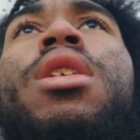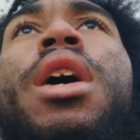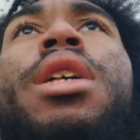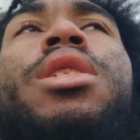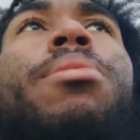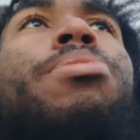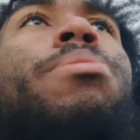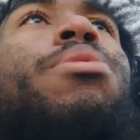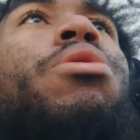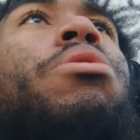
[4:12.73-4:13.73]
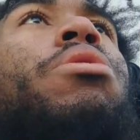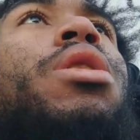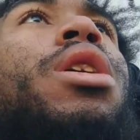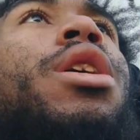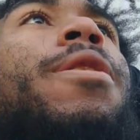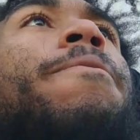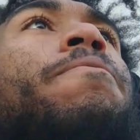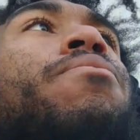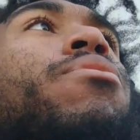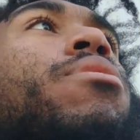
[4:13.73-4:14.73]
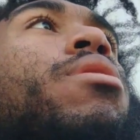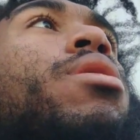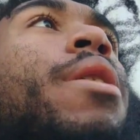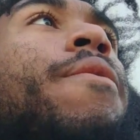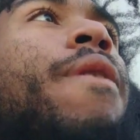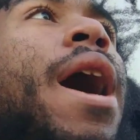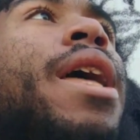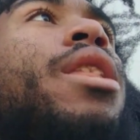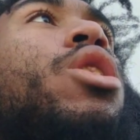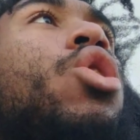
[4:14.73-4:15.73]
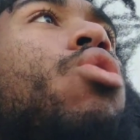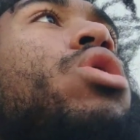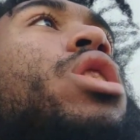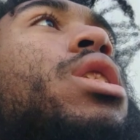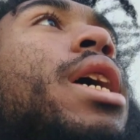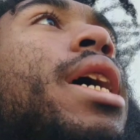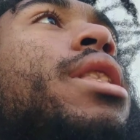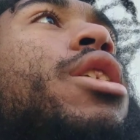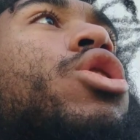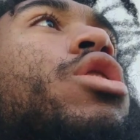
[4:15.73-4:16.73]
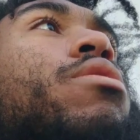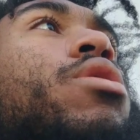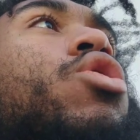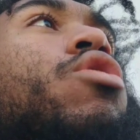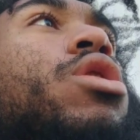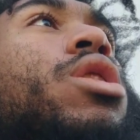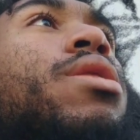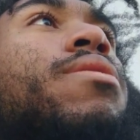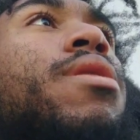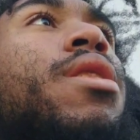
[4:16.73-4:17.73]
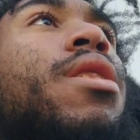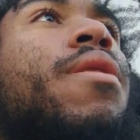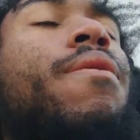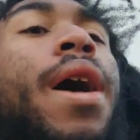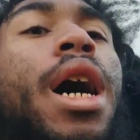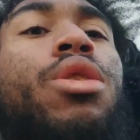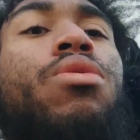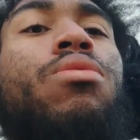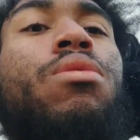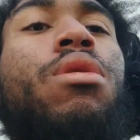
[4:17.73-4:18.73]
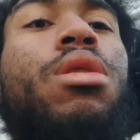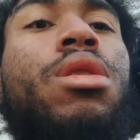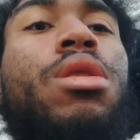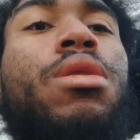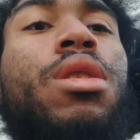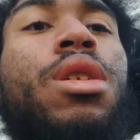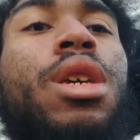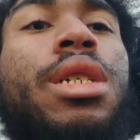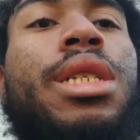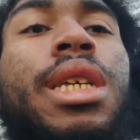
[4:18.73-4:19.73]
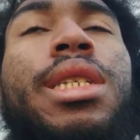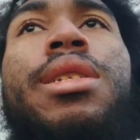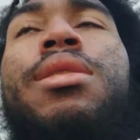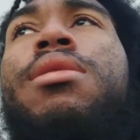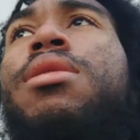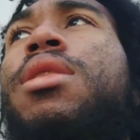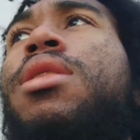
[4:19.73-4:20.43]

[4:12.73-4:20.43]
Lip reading: And some people they find the notion that there's no intrinsic value in existence,